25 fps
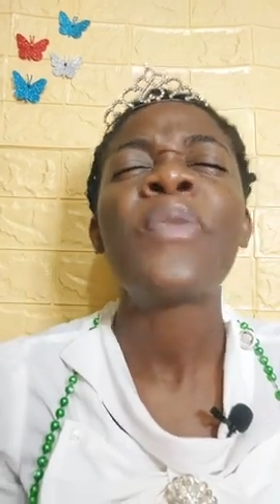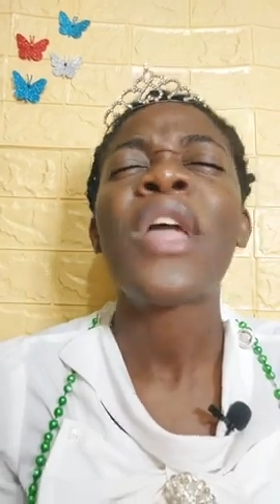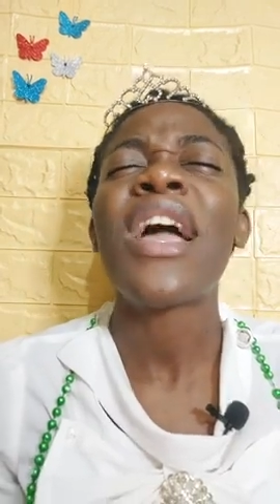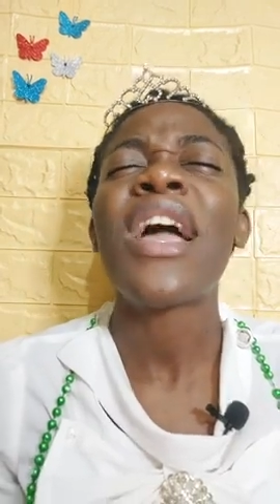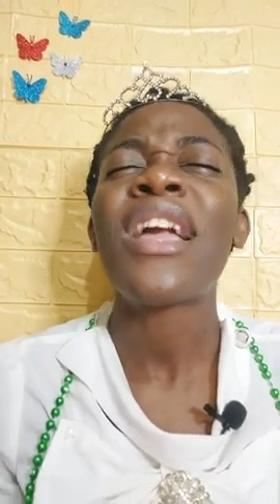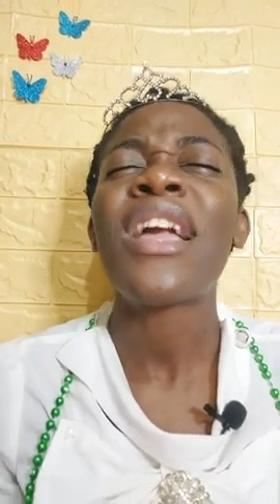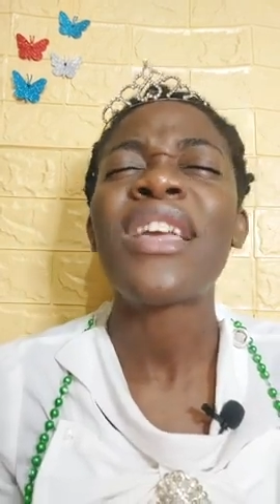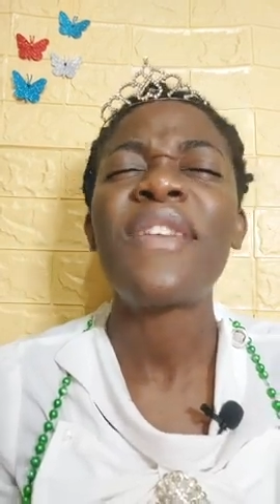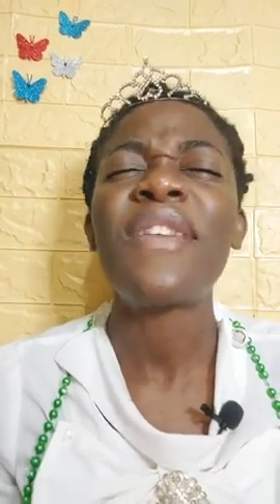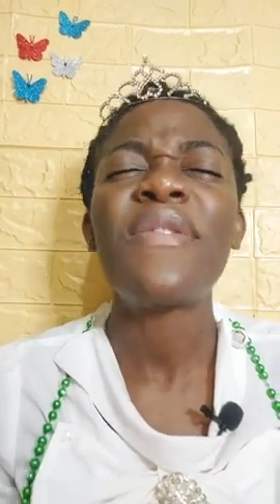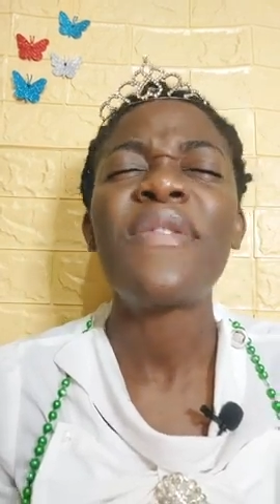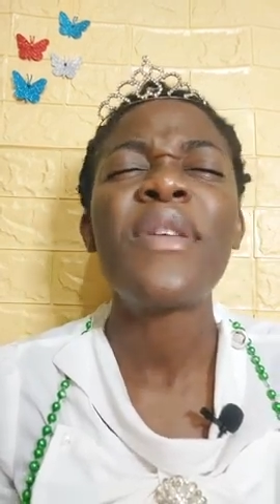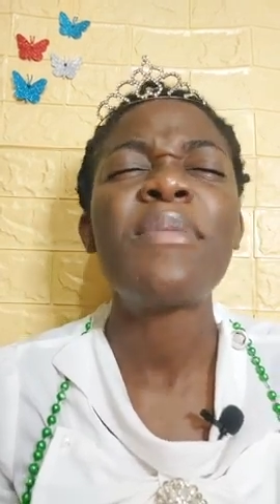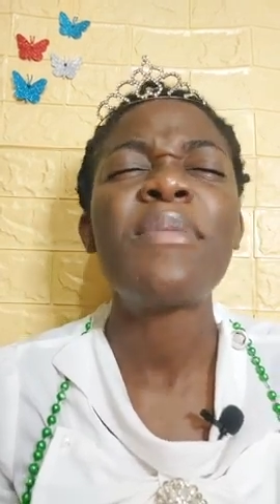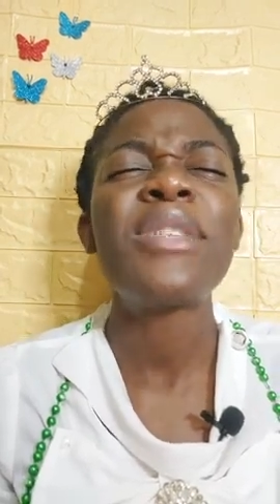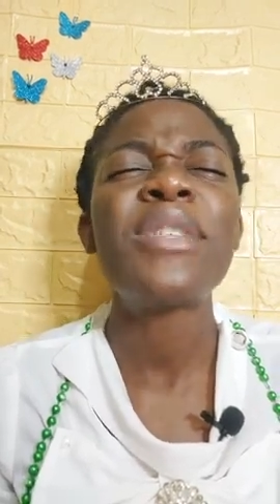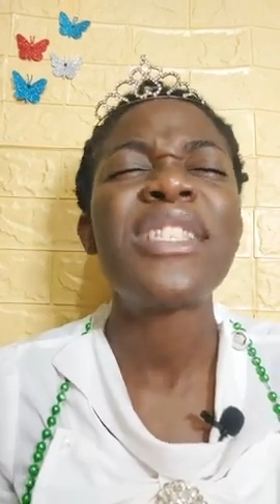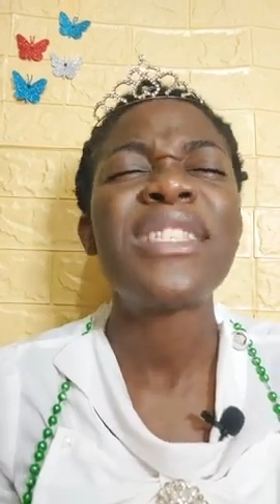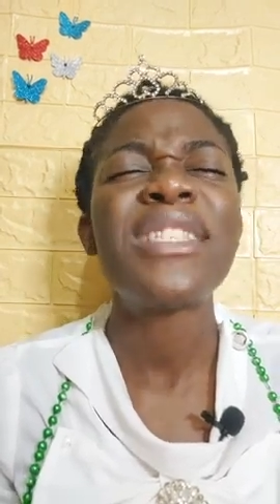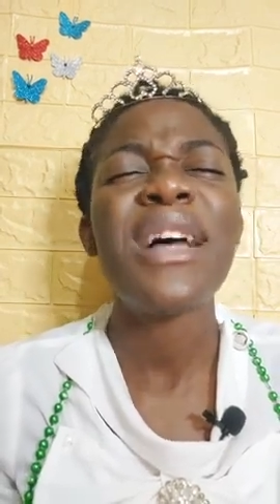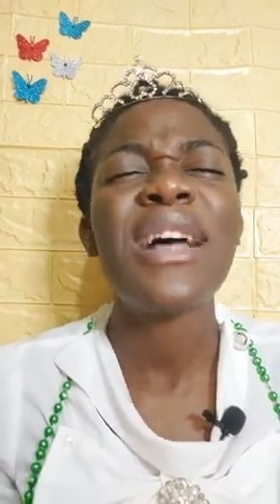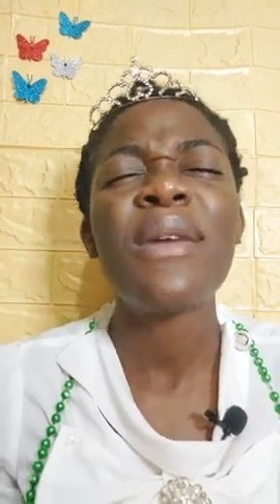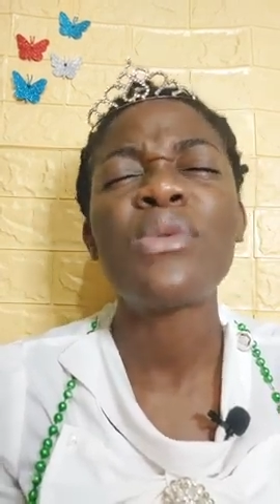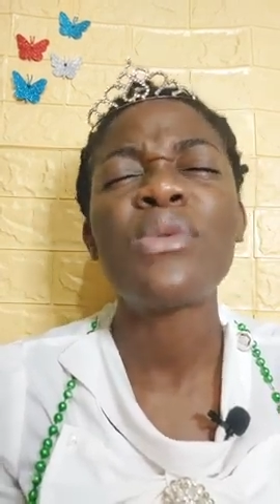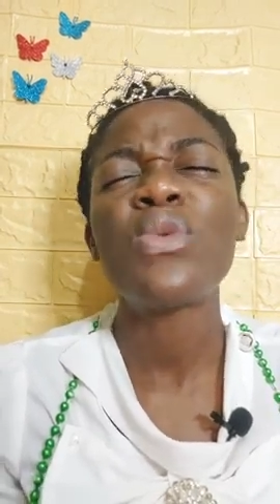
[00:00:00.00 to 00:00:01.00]
and give them a
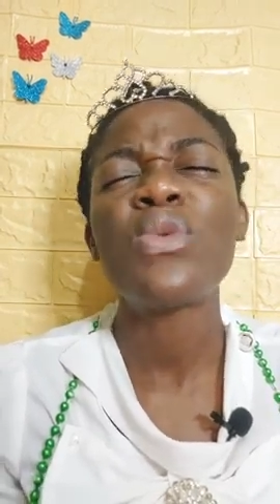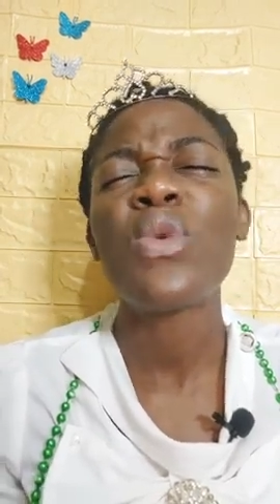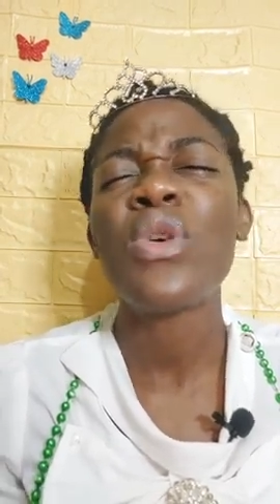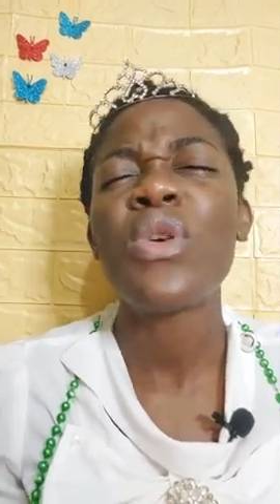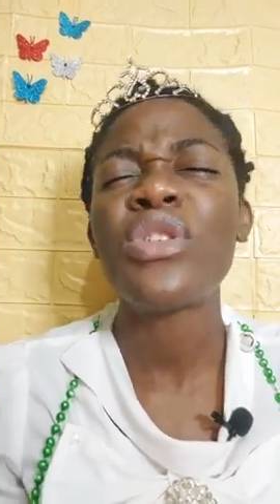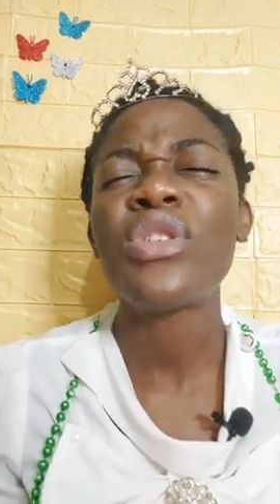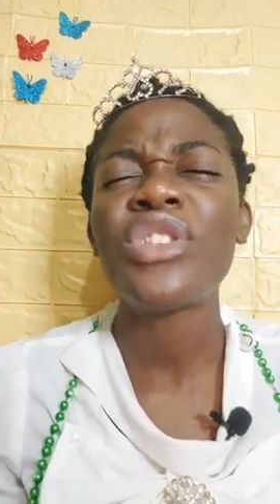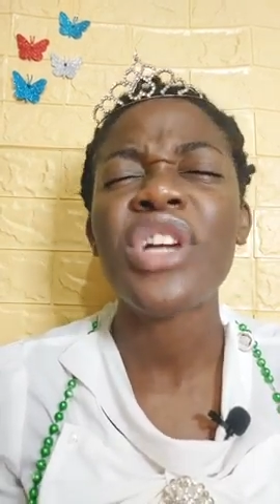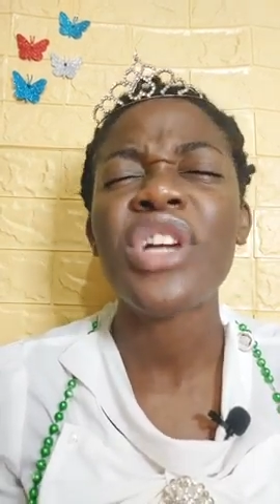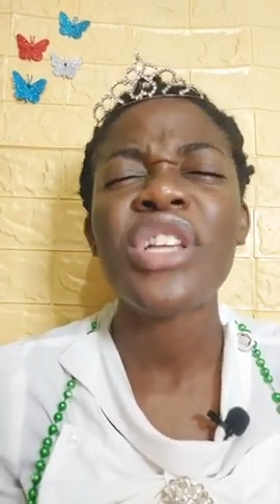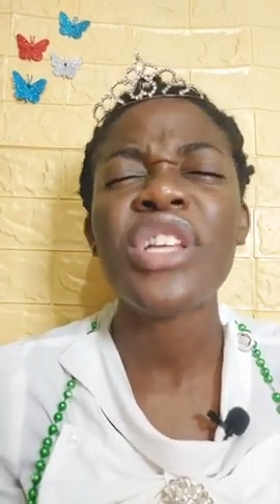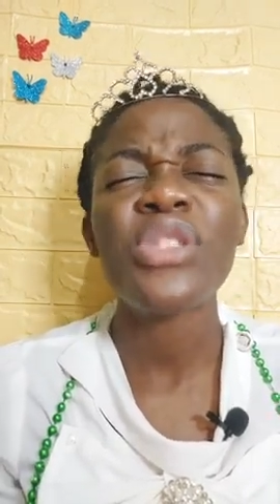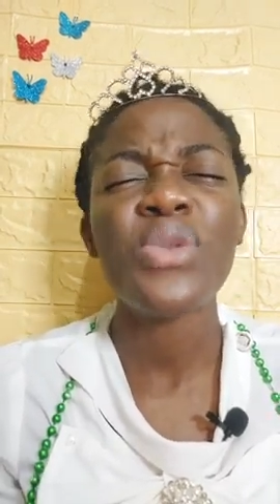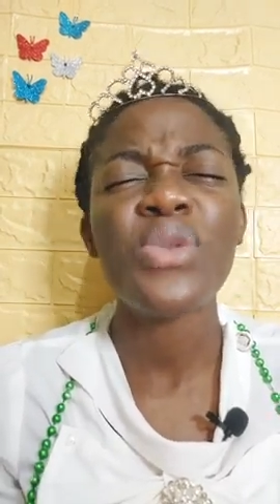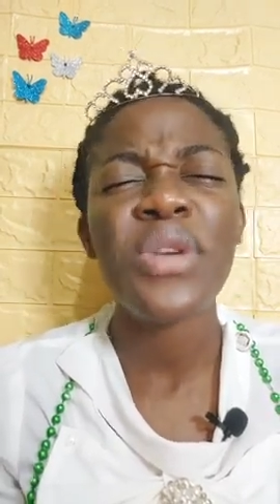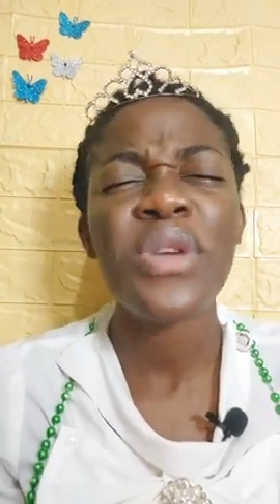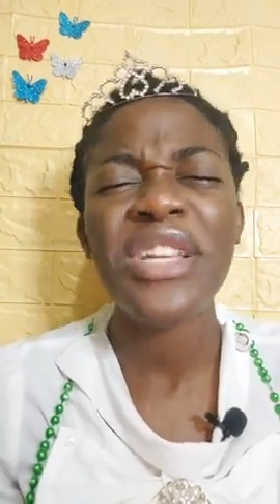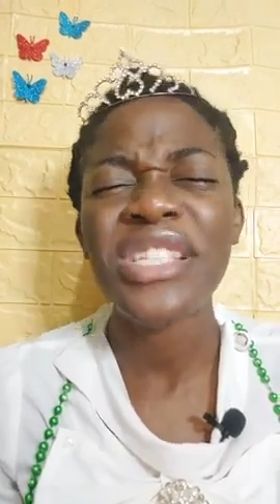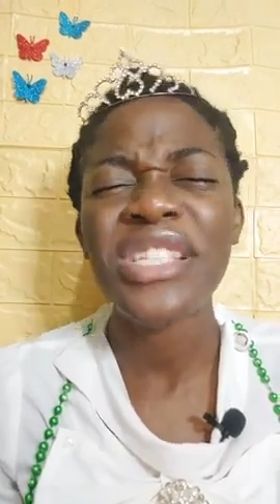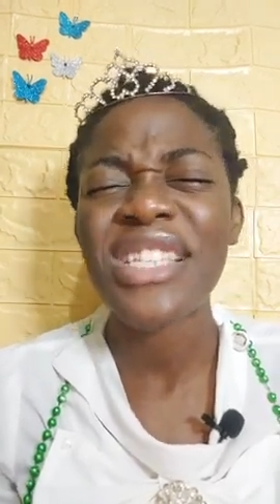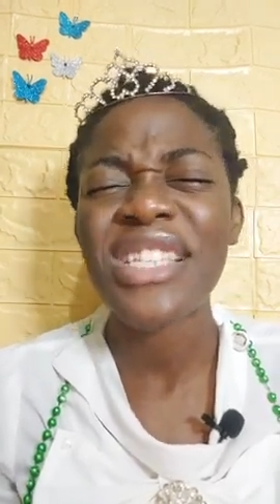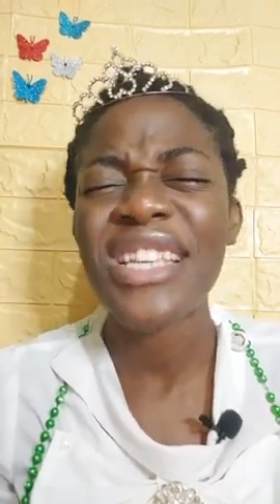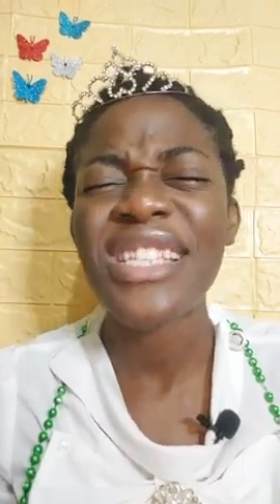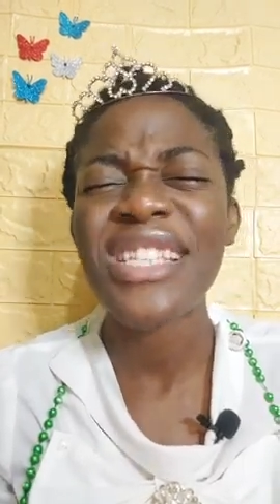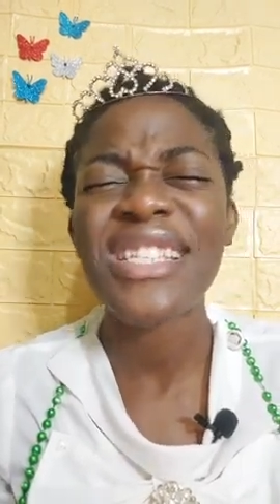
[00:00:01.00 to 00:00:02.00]
Psalms one
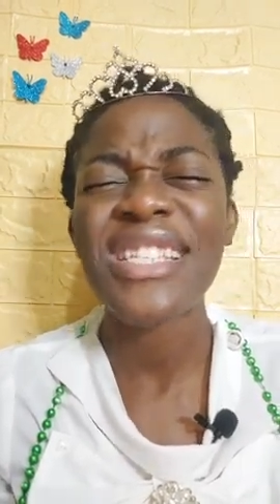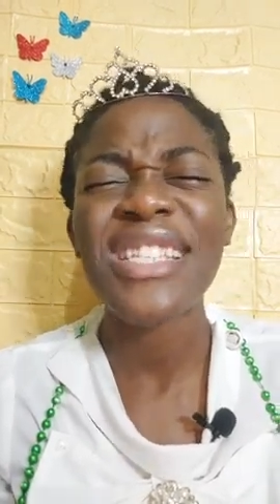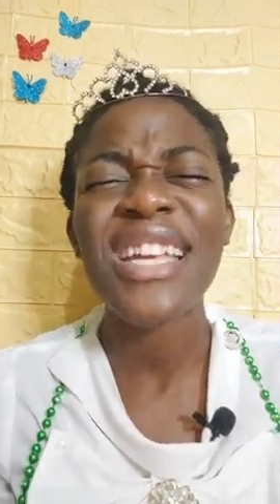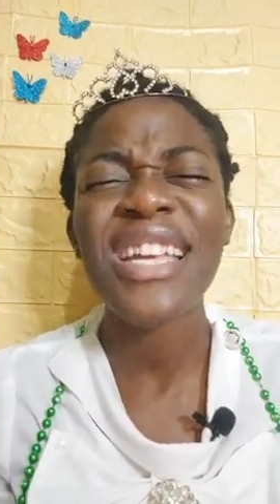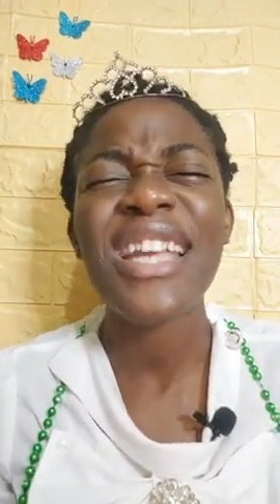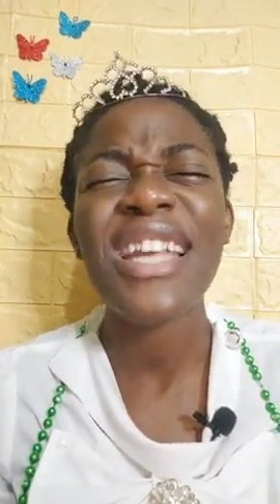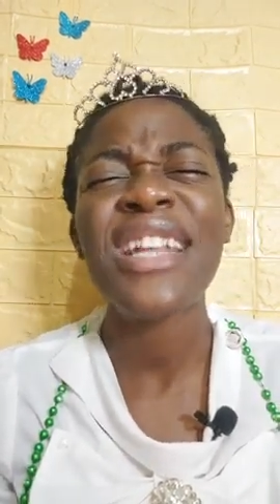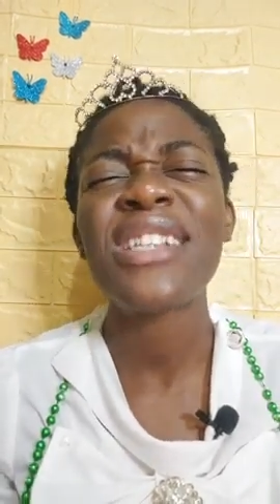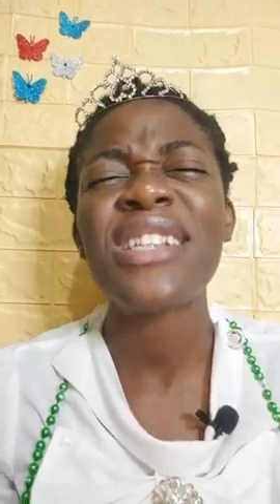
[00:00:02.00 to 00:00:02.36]
twenty-six state,